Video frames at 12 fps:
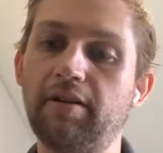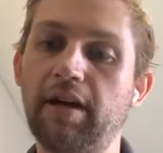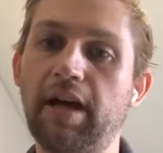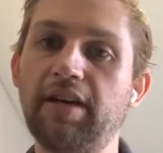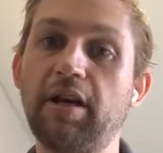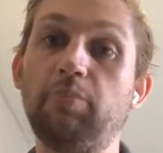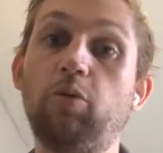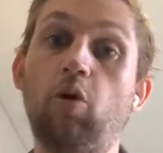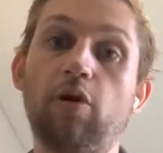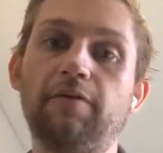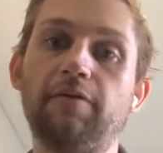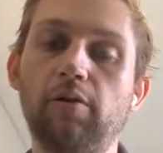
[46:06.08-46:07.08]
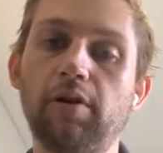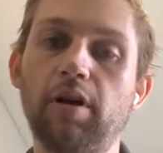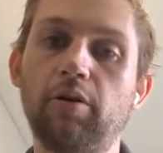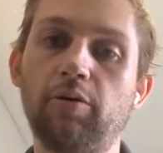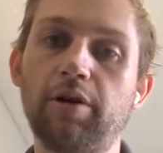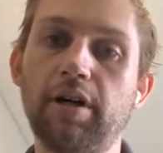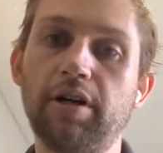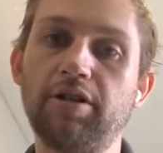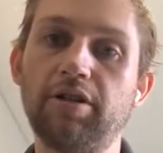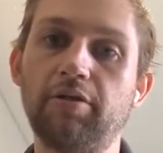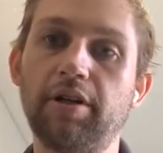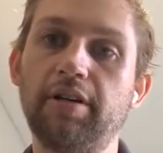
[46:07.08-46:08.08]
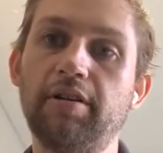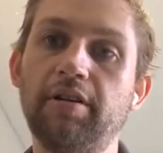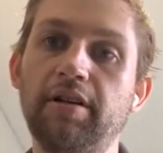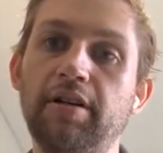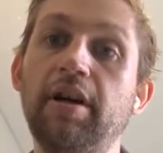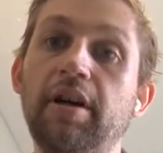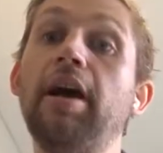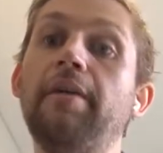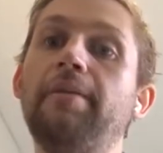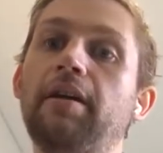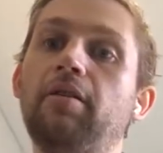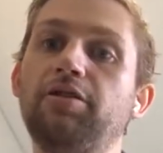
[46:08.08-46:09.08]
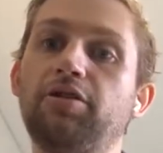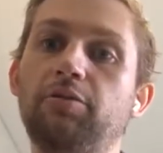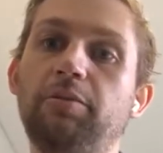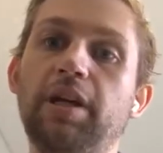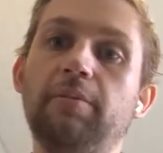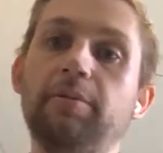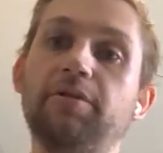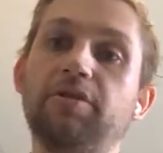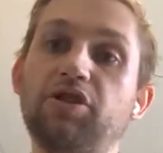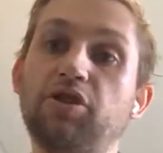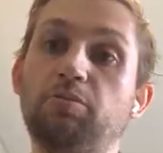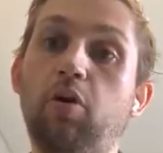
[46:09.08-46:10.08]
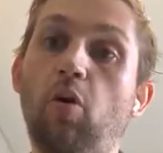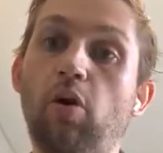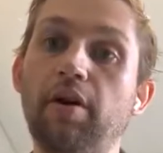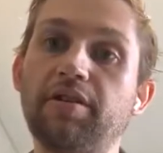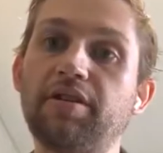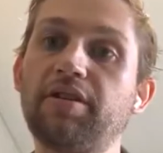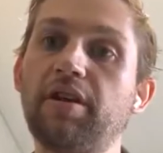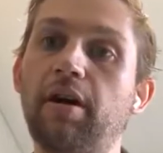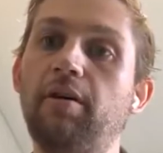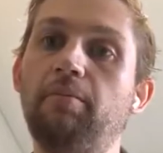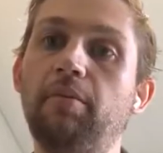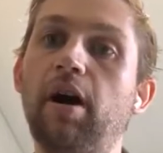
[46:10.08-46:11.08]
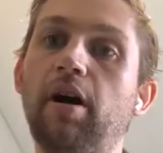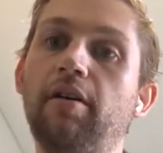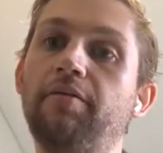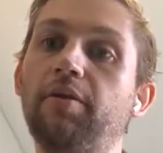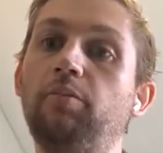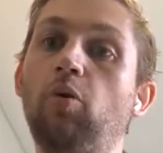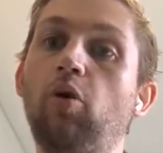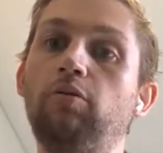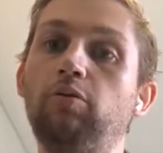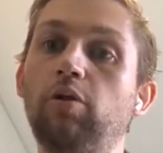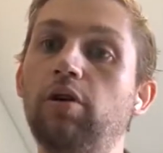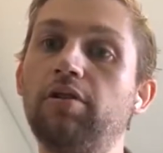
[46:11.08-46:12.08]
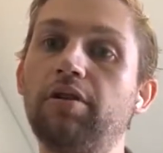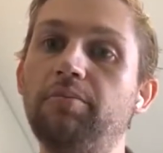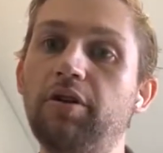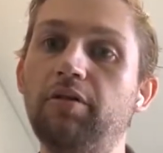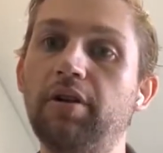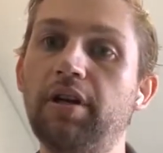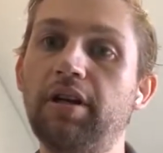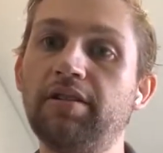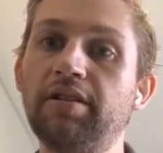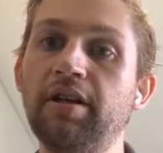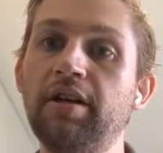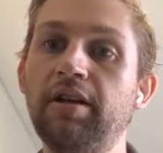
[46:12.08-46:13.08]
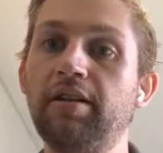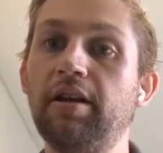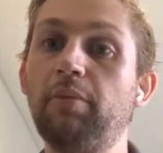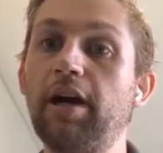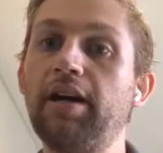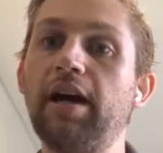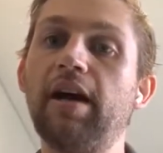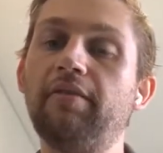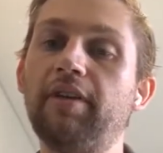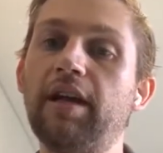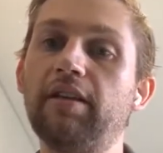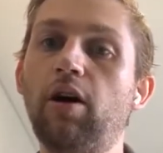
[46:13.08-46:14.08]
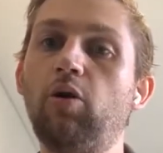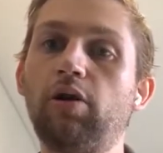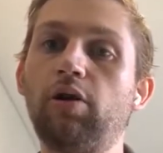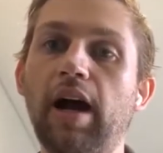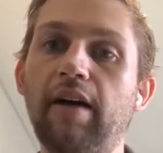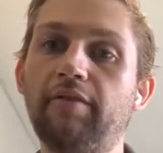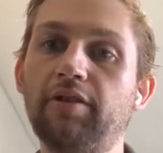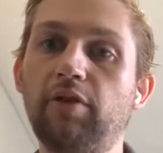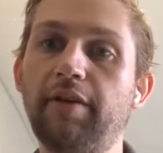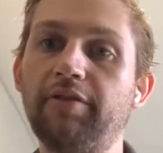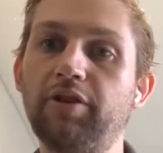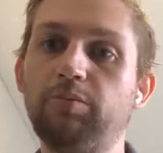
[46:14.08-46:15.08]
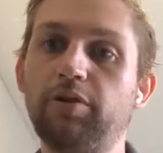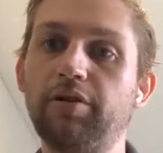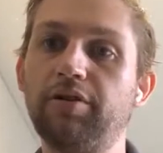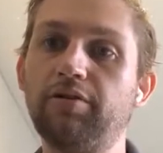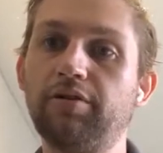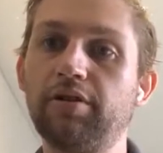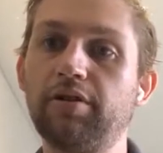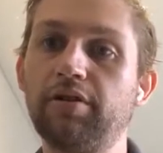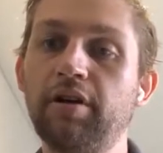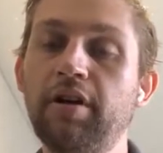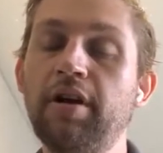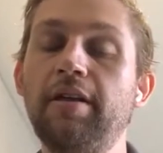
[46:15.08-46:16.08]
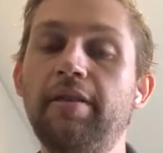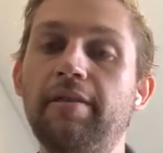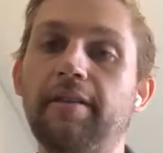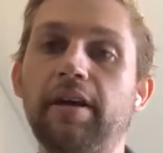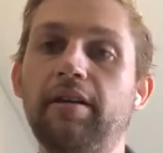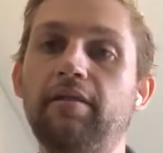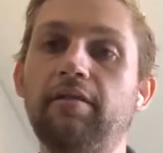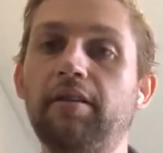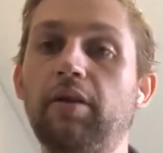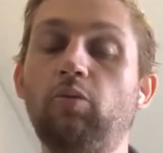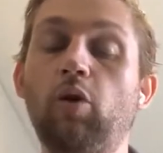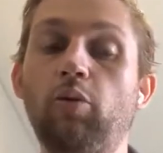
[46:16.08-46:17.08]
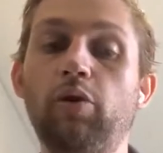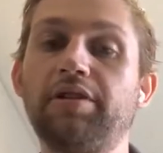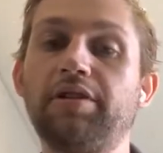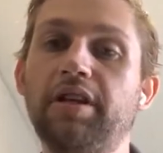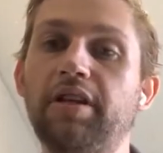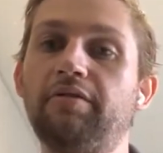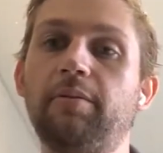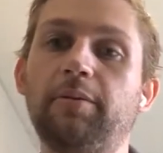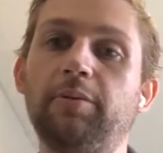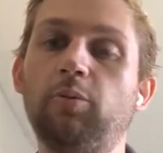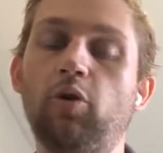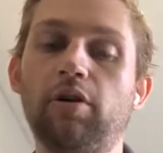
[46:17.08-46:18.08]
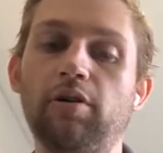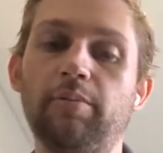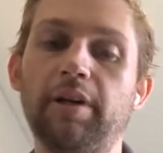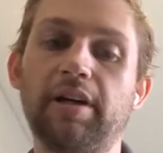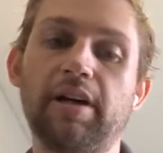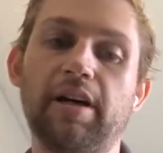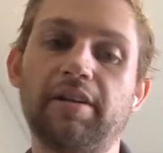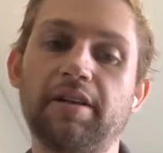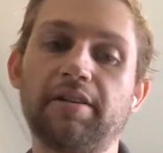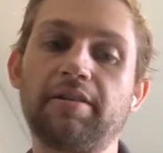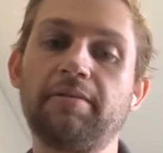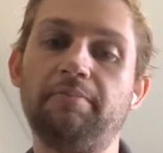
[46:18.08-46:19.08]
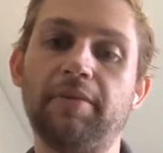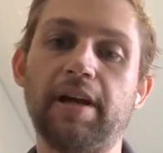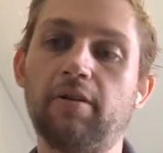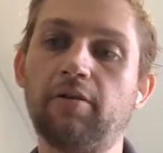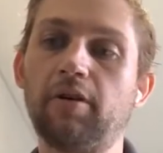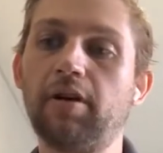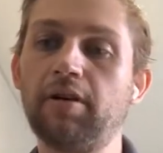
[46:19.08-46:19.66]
a portfolio in Nigeria, and then also be able to support some of the more rural communities that might have a lower average revenue per user than what we're seeing from a more urban context. Now,